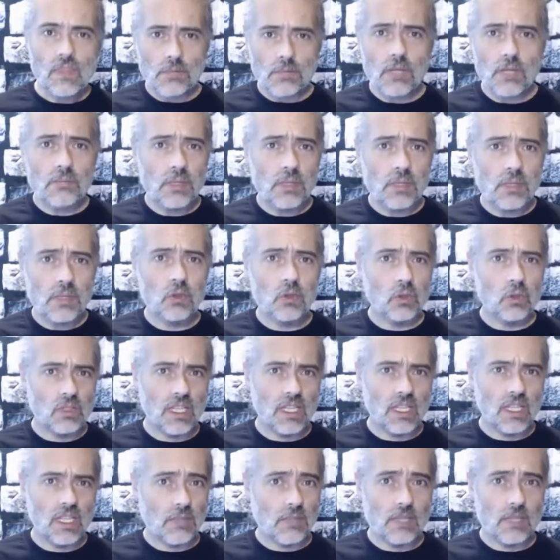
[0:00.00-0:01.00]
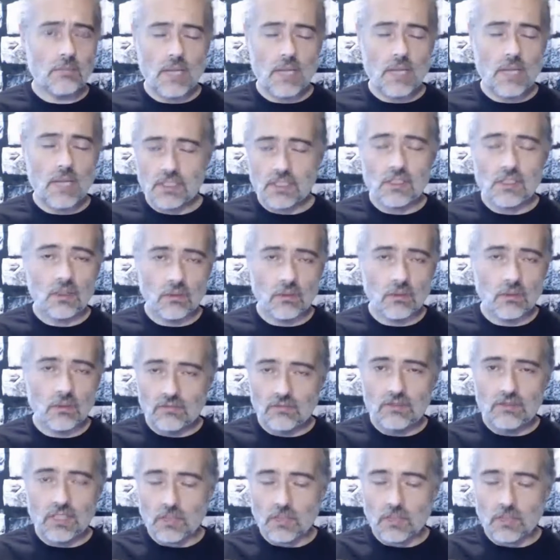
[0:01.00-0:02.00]
But people do like mind maps, so
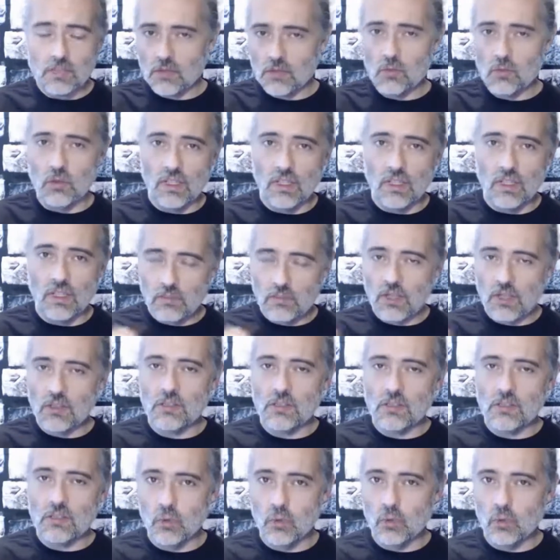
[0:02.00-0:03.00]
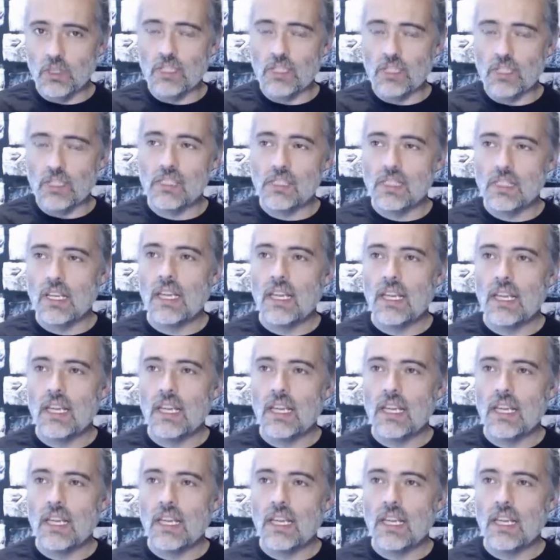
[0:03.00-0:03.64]
sometimes we'll give them out as bonus